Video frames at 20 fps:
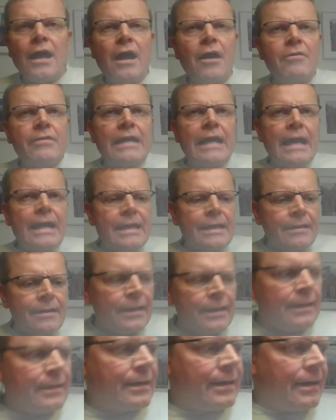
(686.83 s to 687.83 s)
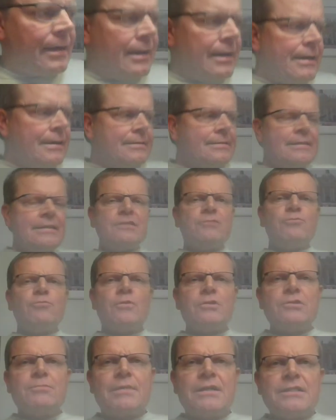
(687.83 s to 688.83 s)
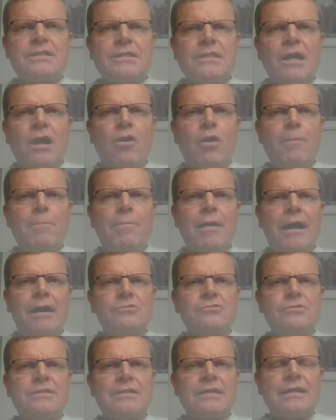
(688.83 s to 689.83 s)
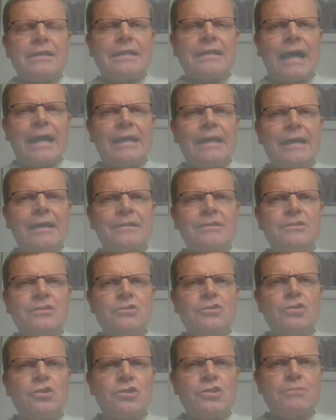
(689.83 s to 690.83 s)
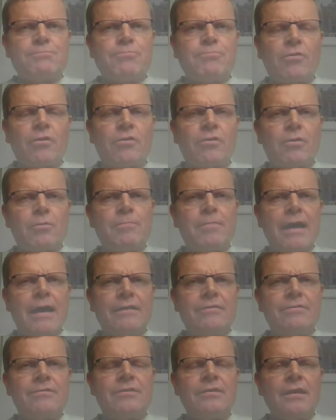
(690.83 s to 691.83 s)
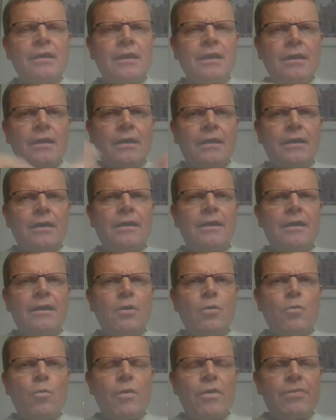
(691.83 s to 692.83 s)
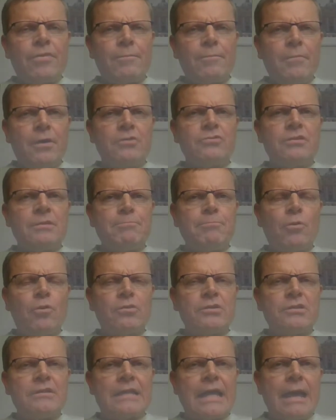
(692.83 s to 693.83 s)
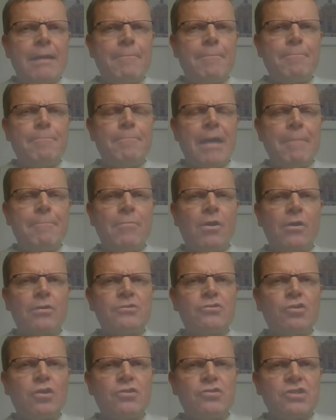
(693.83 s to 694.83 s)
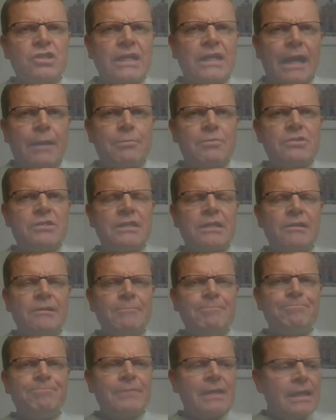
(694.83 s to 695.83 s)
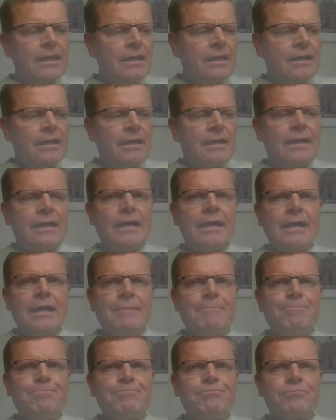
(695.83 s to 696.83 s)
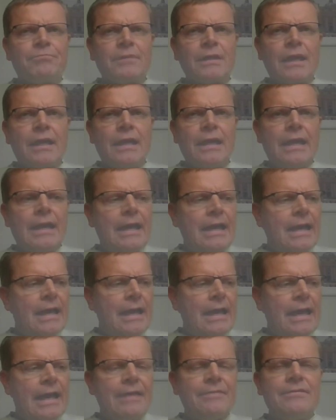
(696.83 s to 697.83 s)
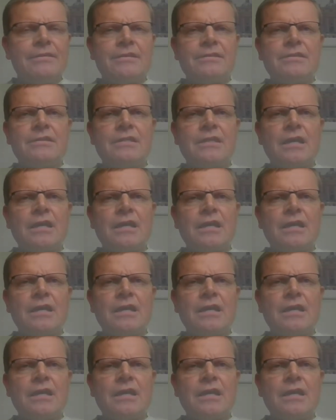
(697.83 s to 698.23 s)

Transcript: Okay, this was my show about Kayak, the Dutch prog rock band with most important member Ton Scherpenzeel and his